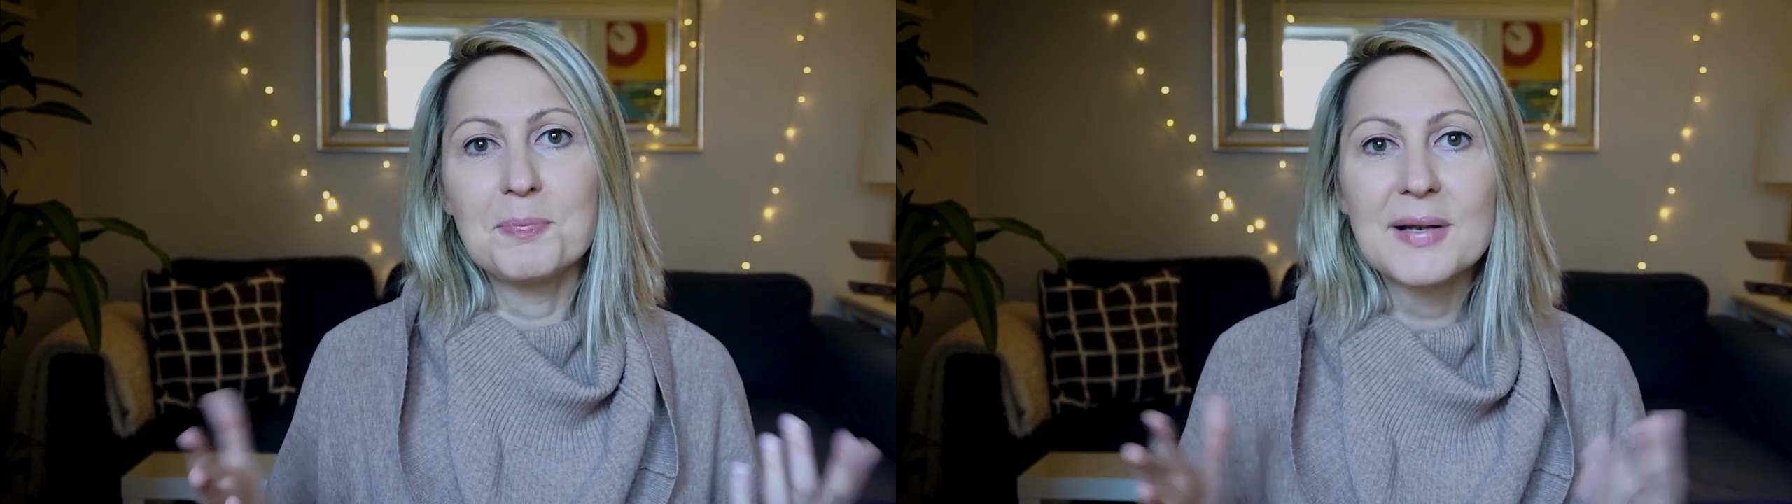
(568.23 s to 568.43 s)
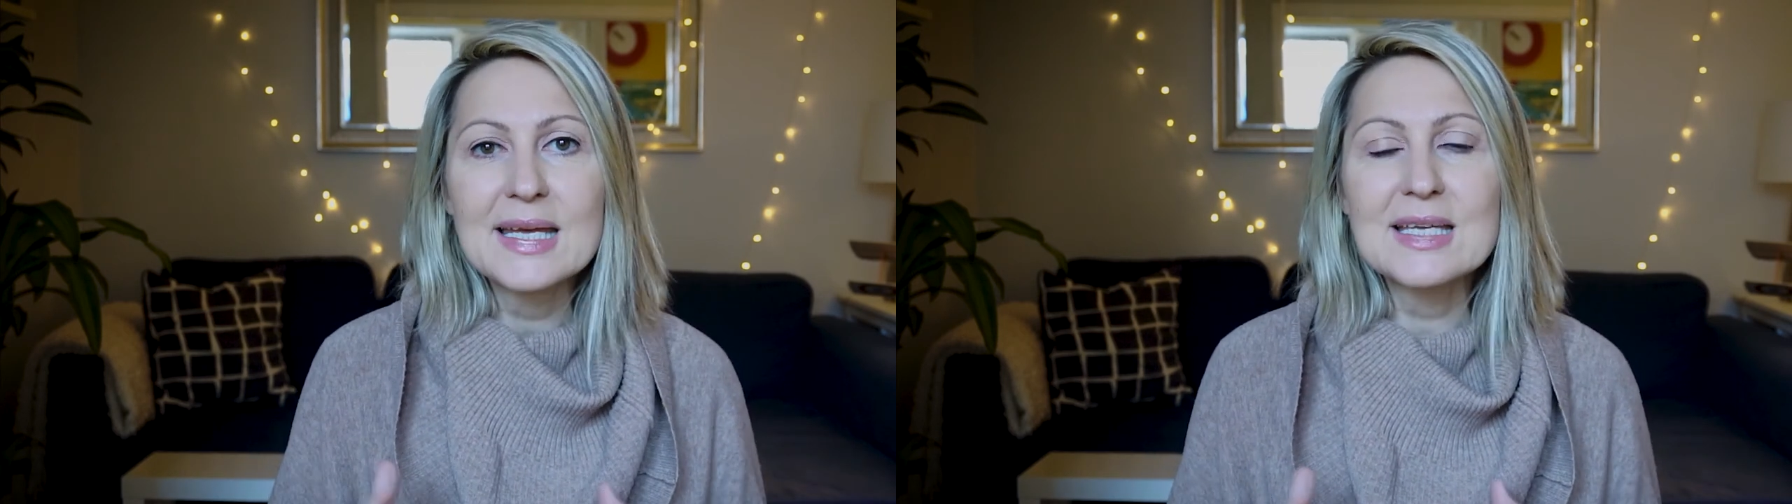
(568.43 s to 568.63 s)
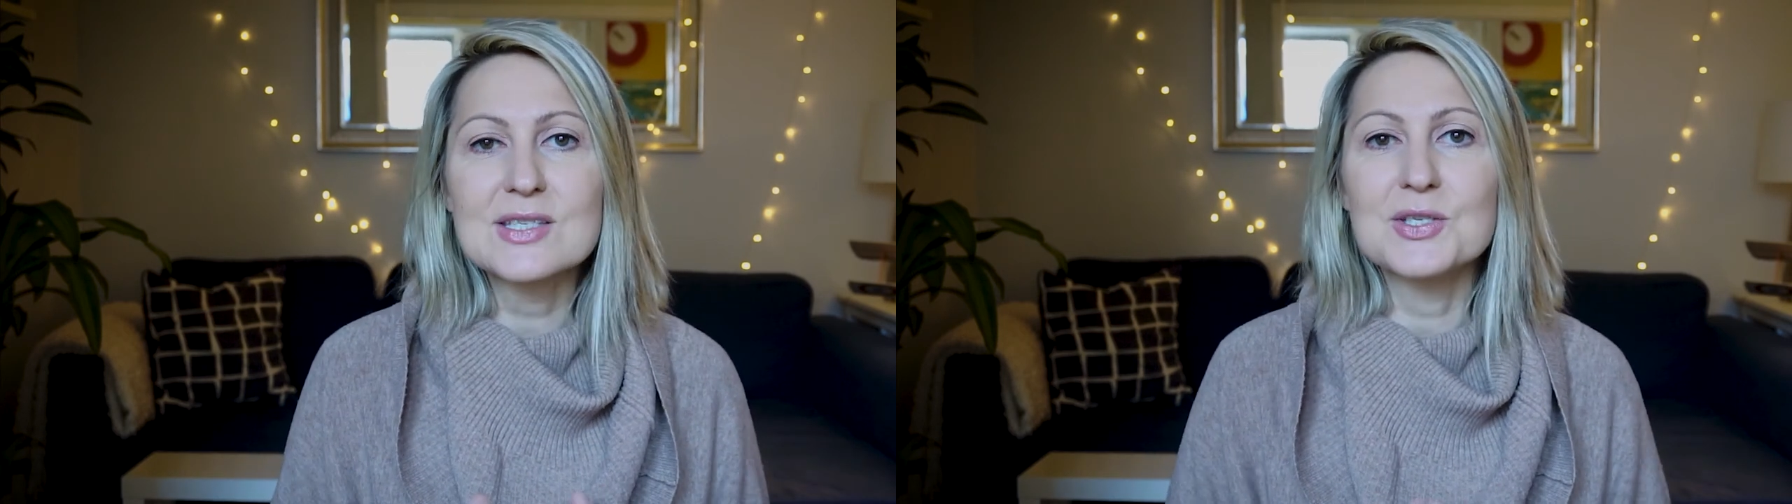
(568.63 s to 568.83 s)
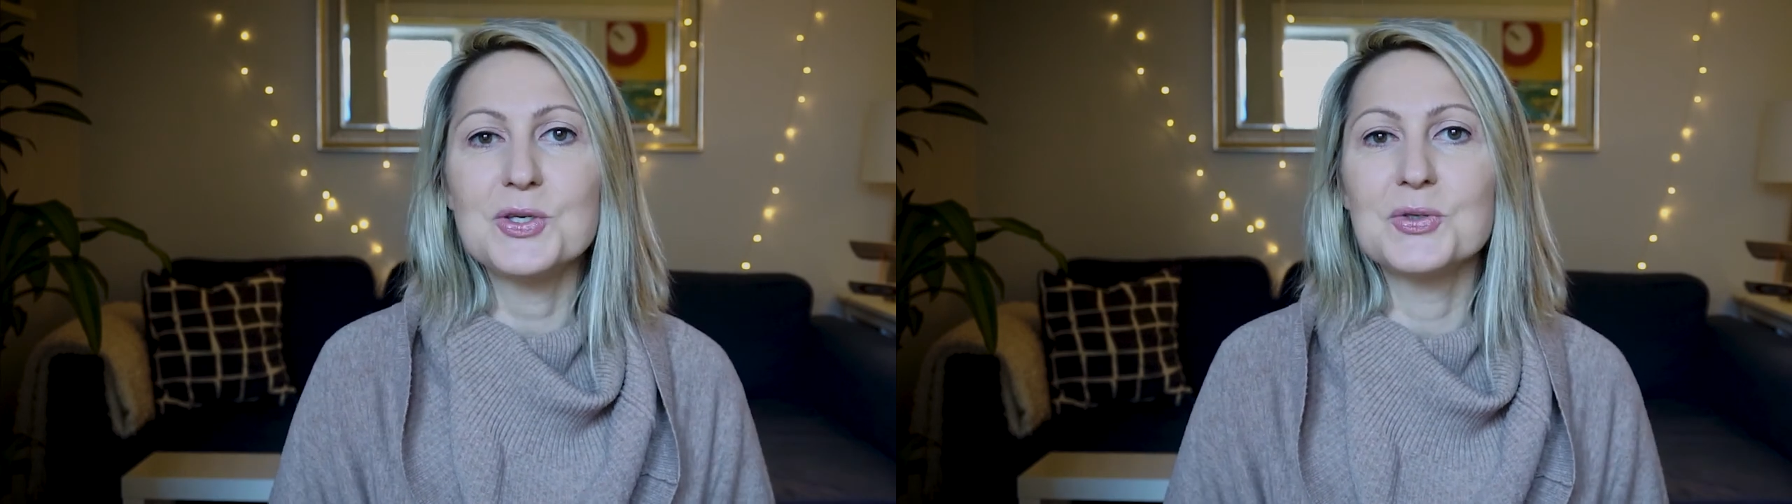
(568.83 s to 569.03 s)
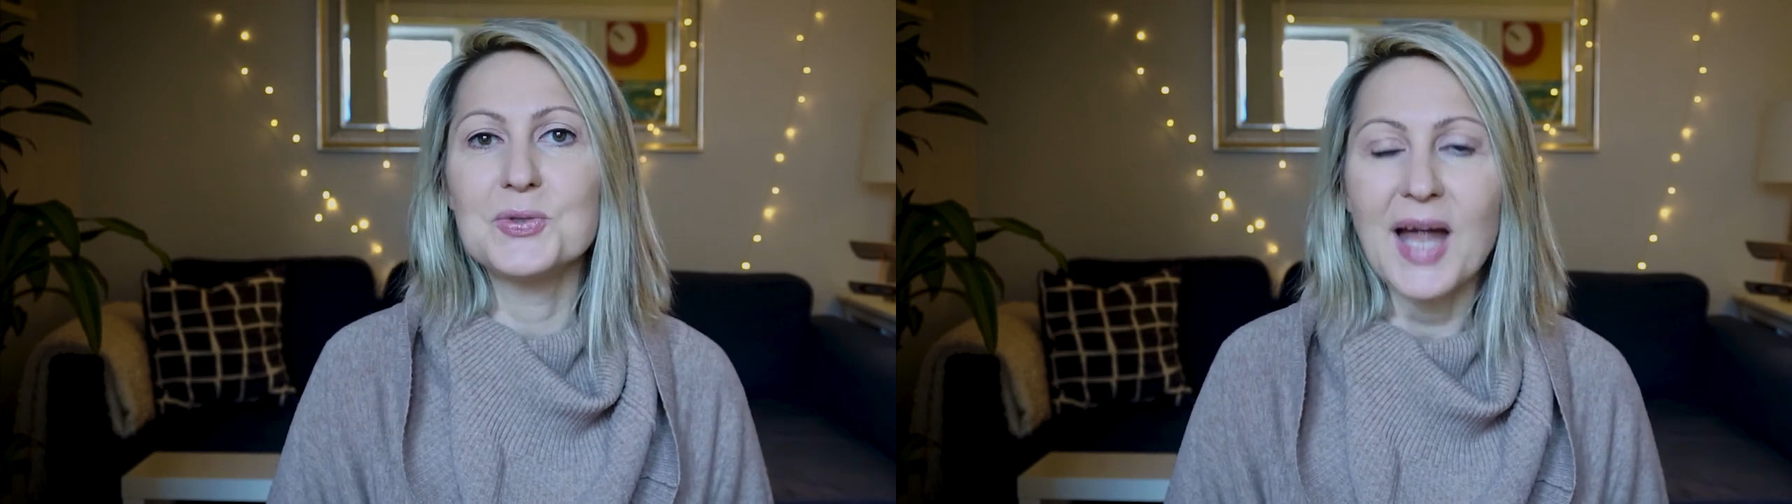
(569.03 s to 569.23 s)
please,
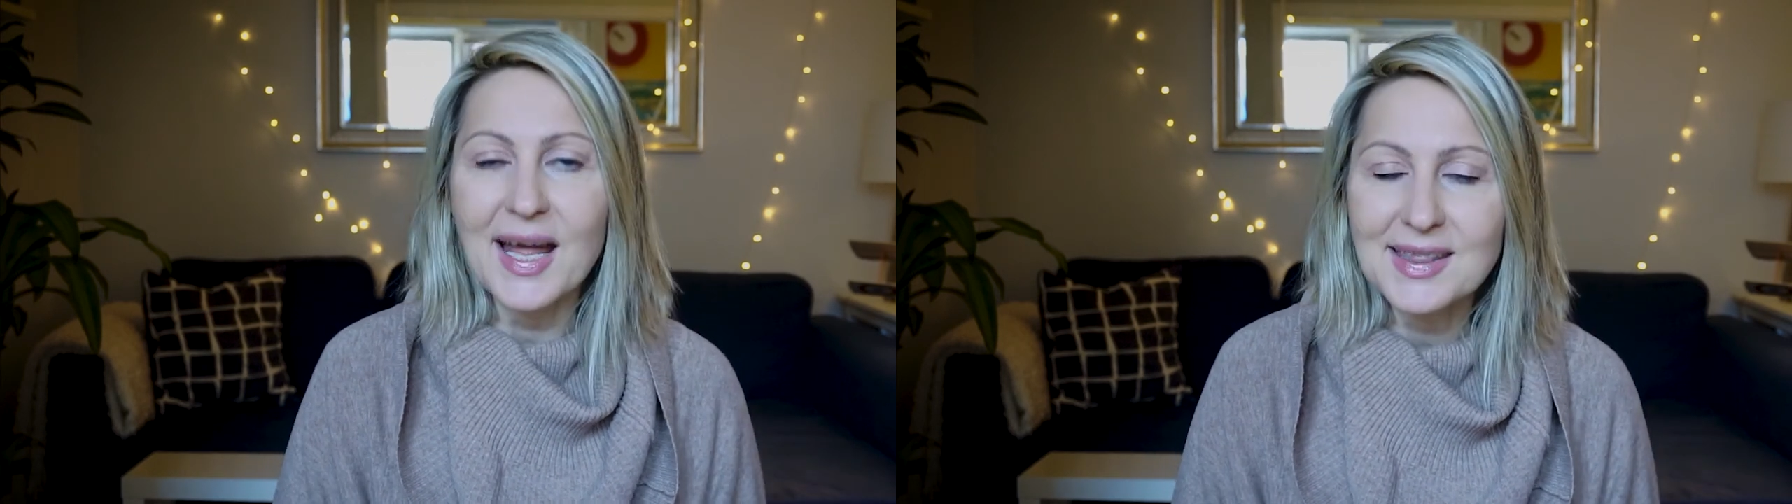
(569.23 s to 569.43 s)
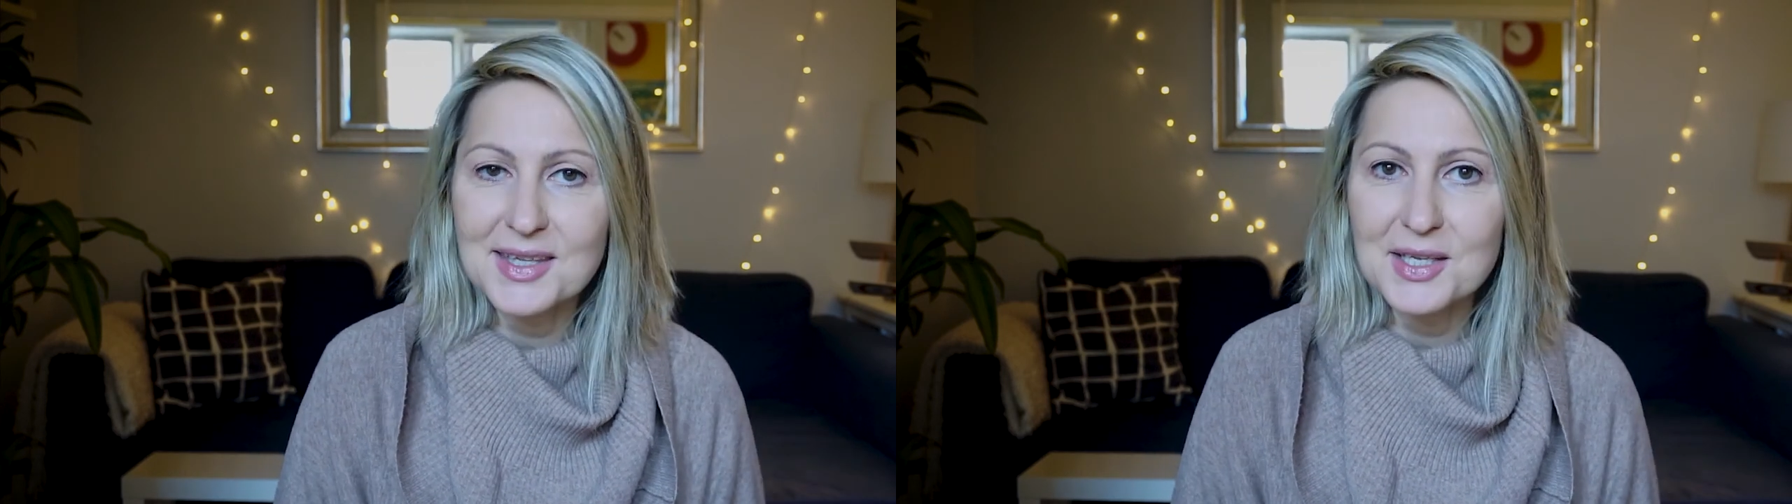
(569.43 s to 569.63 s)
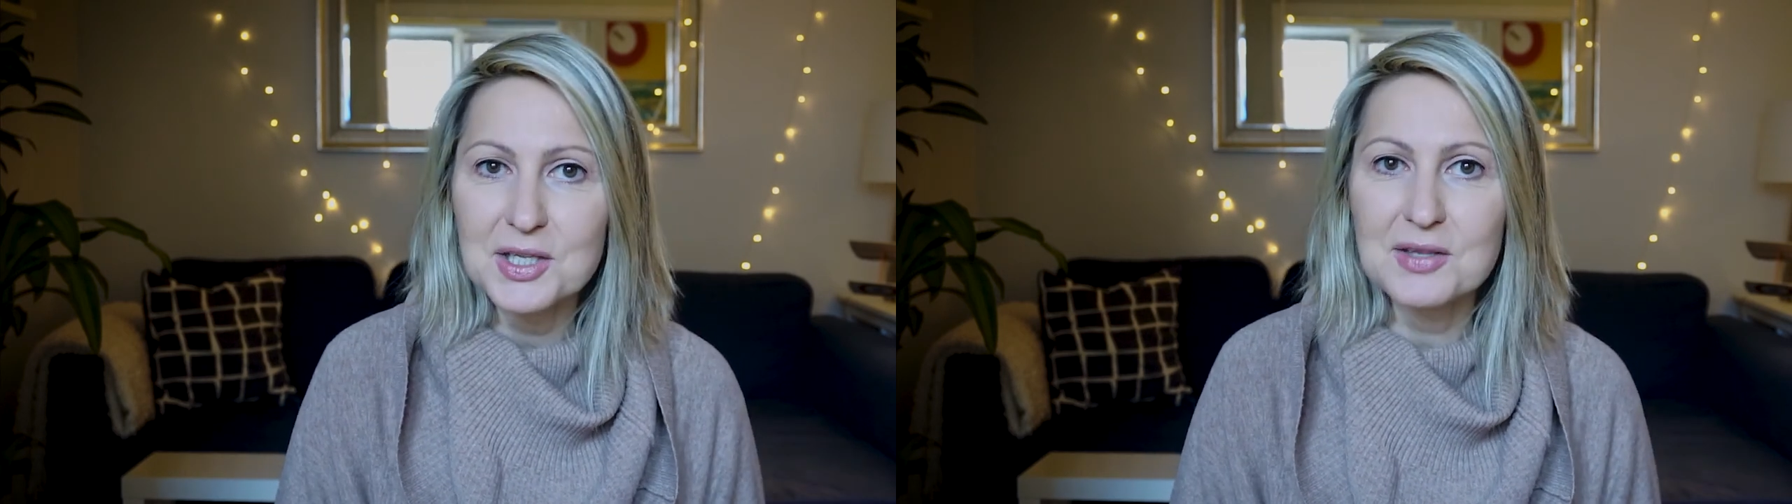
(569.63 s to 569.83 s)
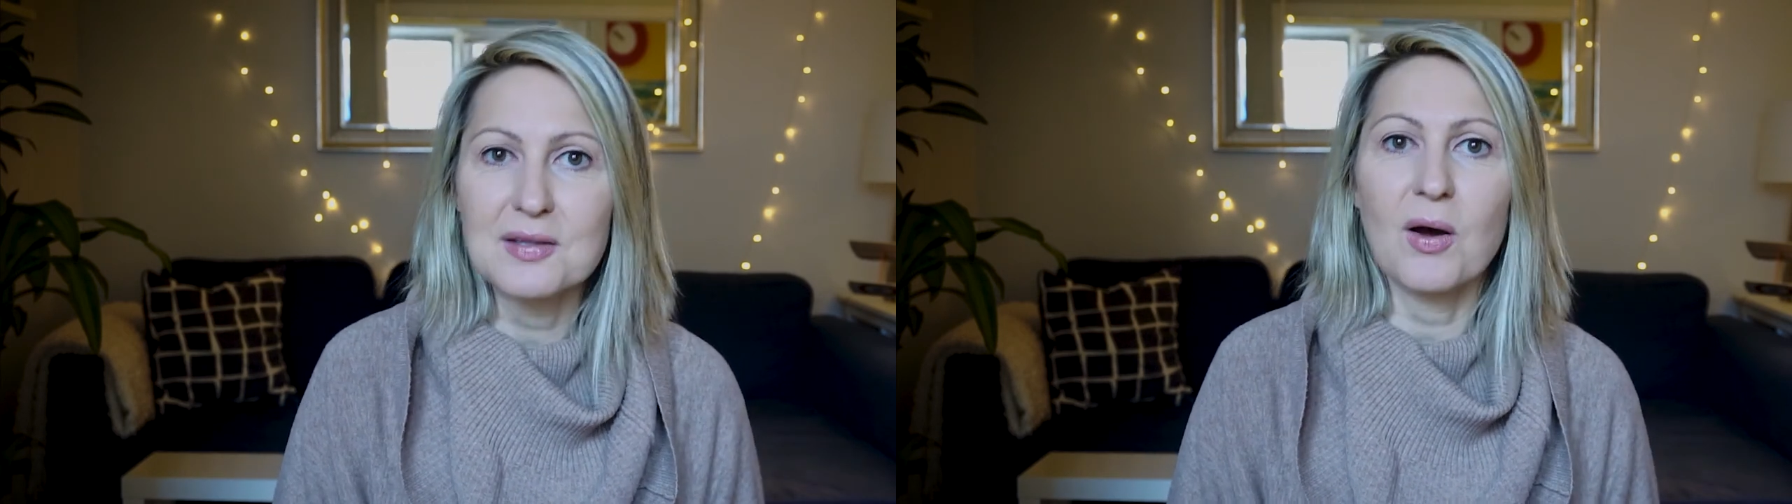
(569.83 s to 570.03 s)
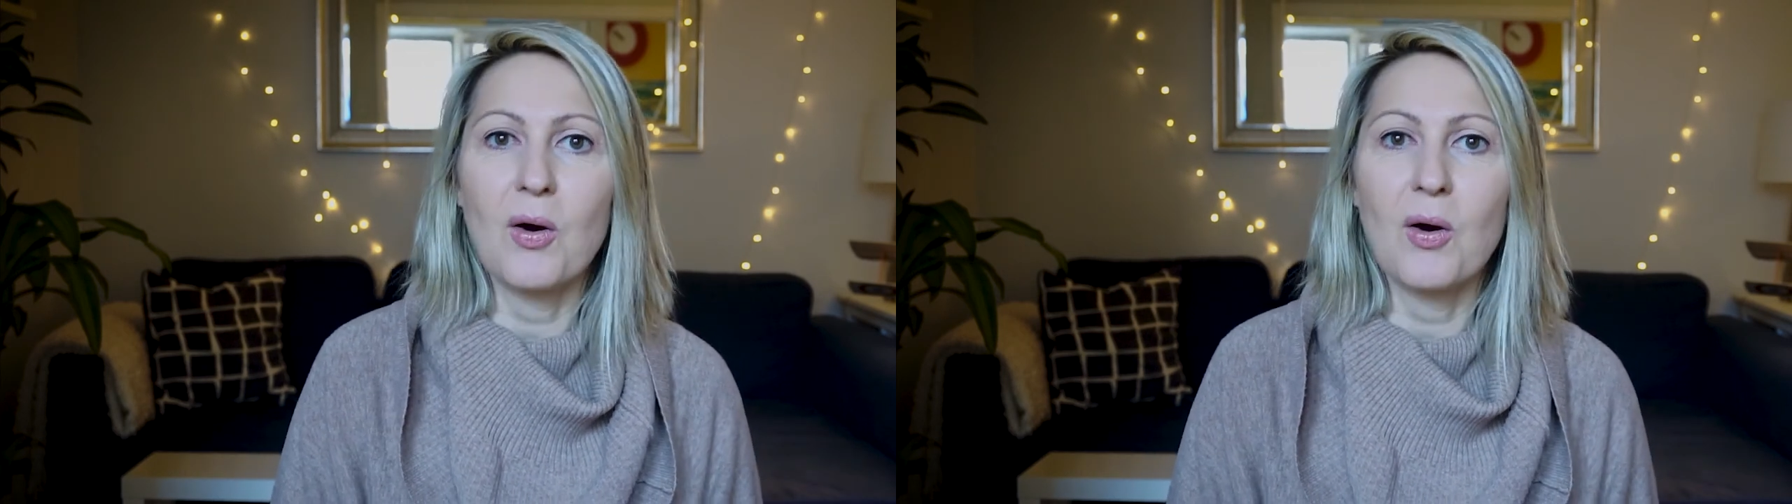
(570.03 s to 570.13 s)
you do not need